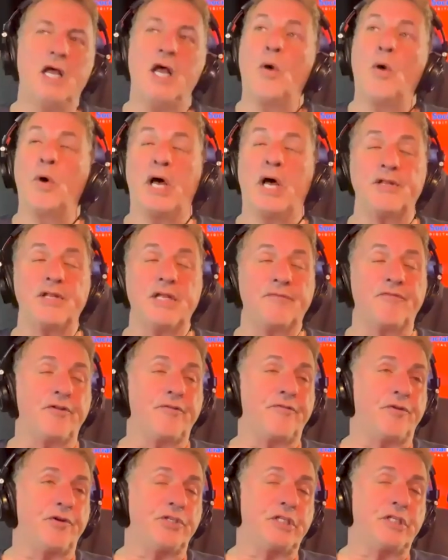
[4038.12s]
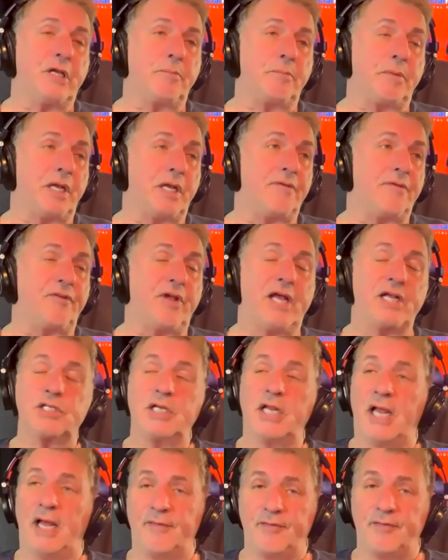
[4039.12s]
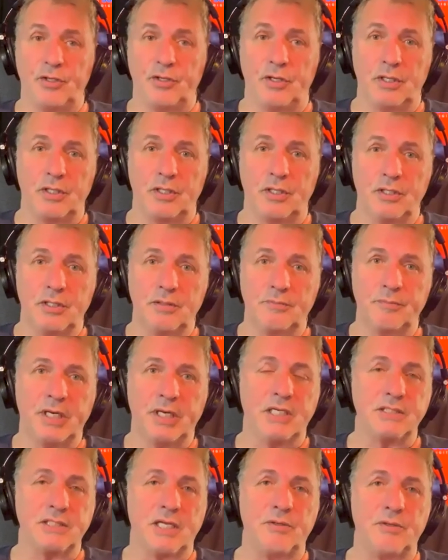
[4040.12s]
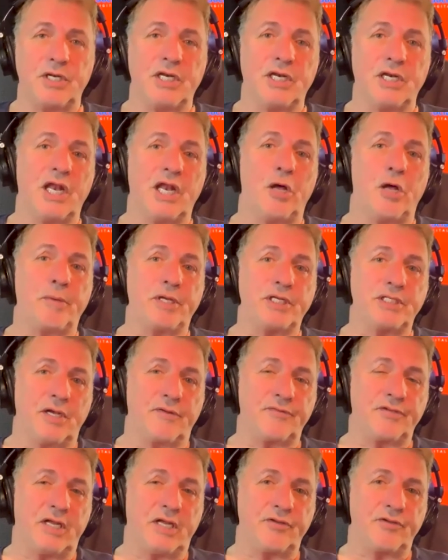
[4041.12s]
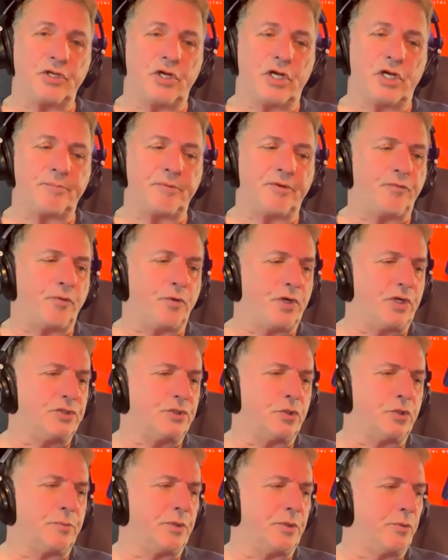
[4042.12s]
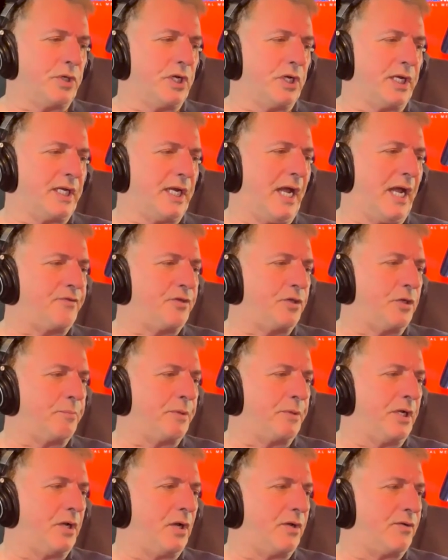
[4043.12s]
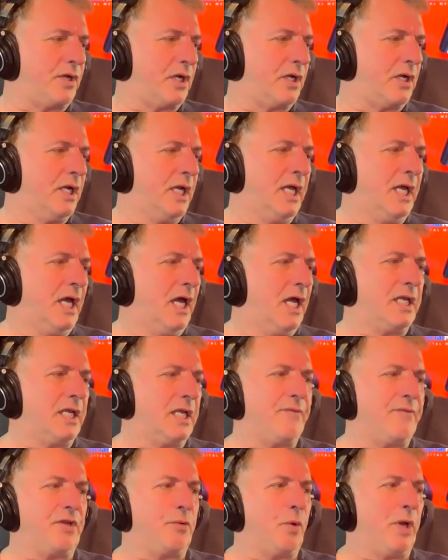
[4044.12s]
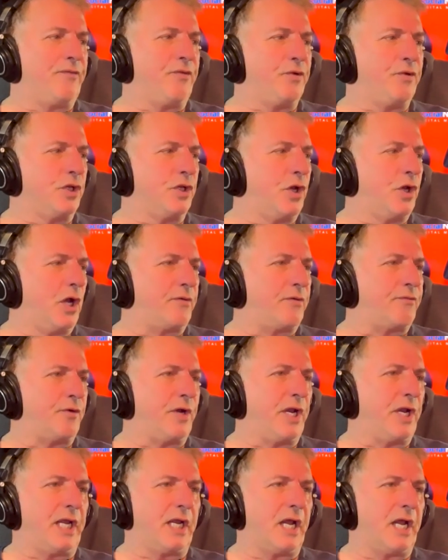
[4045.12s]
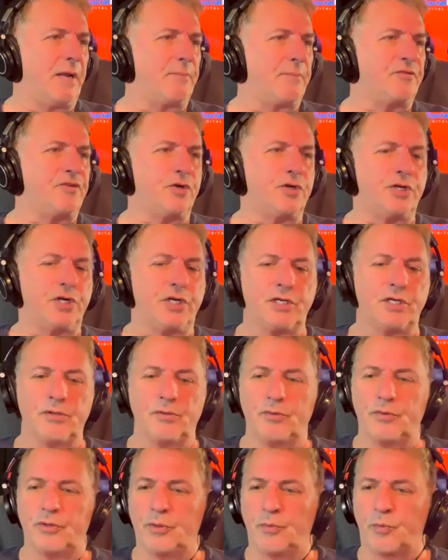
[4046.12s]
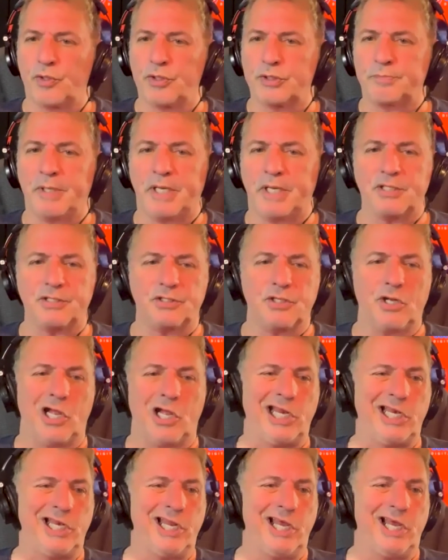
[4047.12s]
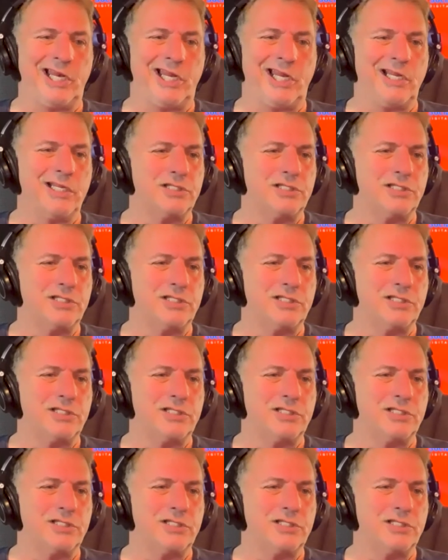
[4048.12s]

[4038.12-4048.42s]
Well, for the first time in my life, I actually have a dog because yeah. I didn't allow myself to have a dog before because nobody would look after it. But now I've got a, a, lovely wife who's a dog freak, and I've turned into the world's biggest doggy daddy.